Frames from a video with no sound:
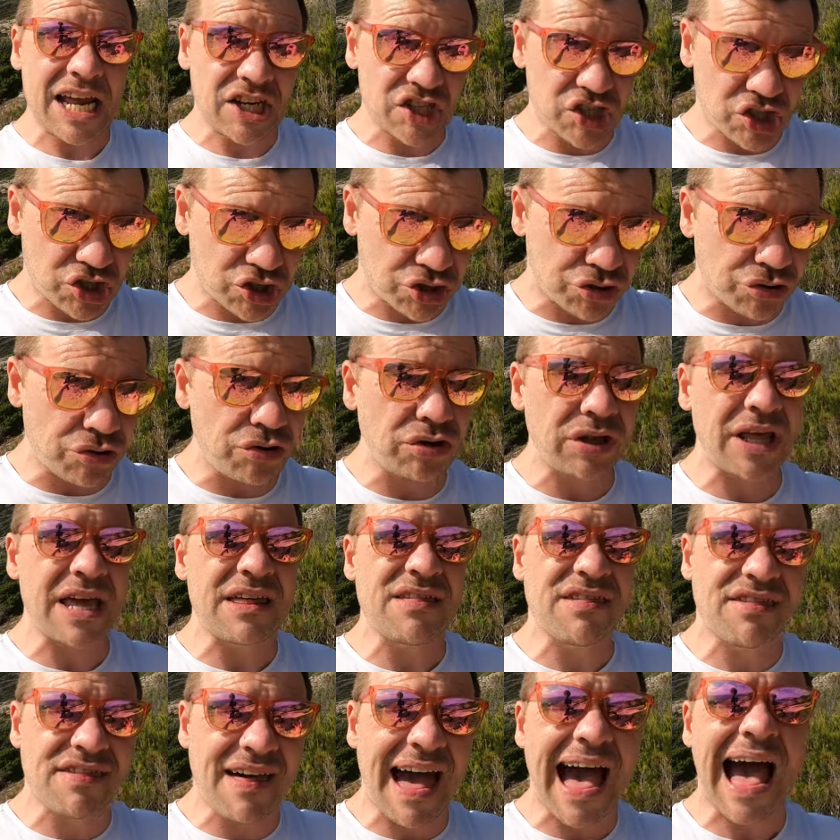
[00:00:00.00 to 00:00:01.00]
It's
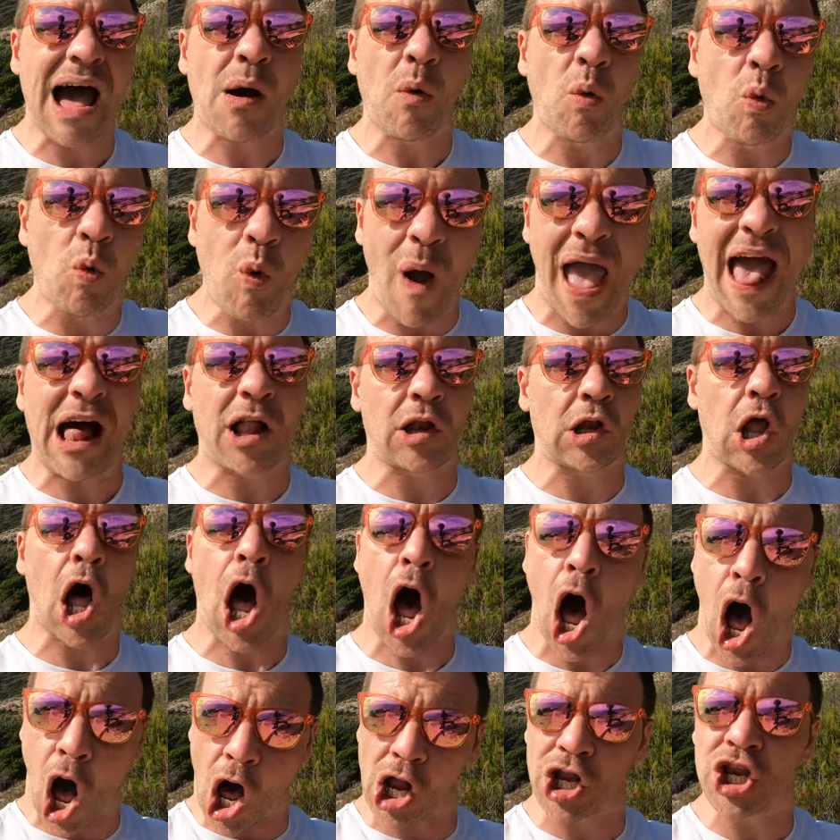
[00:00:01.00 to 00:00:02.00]
truly that
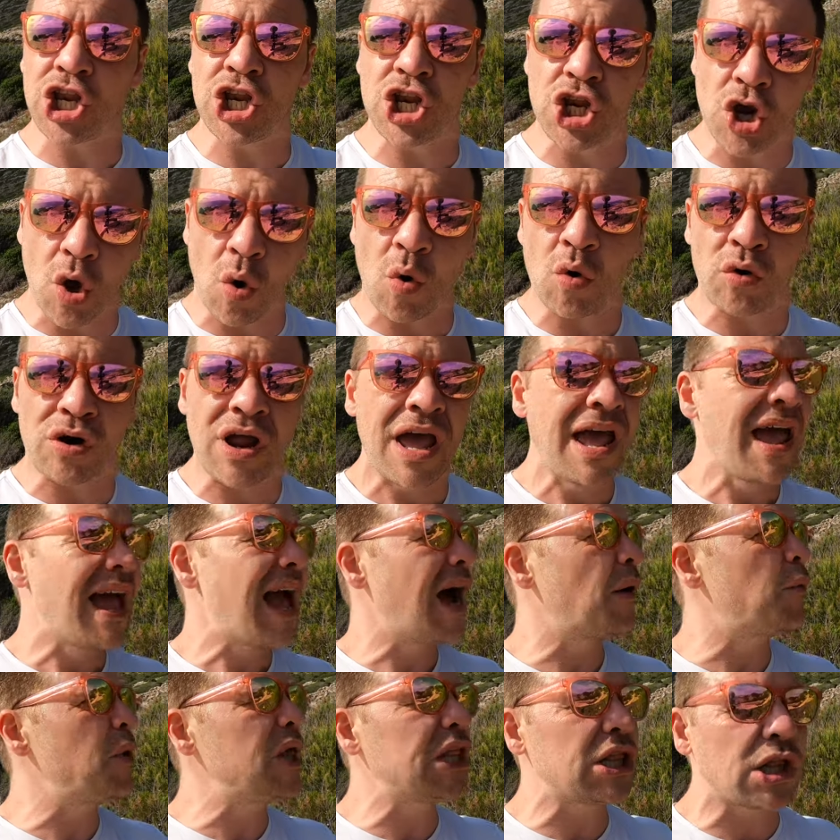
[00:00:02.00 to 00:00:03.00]
well unknown.
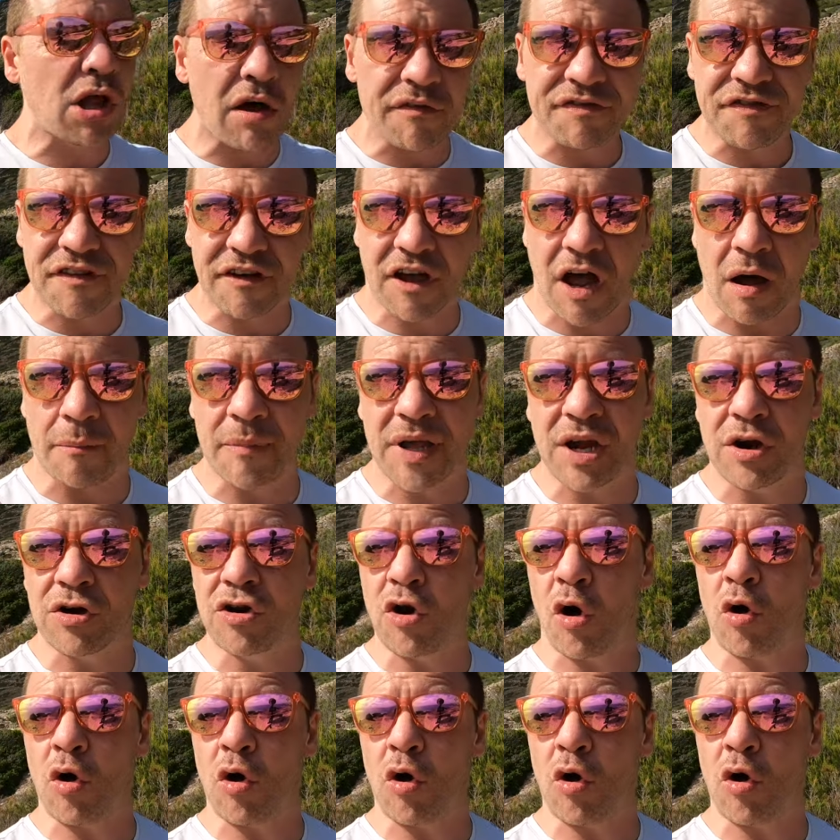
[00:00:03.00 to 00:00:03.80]
And we love to come here.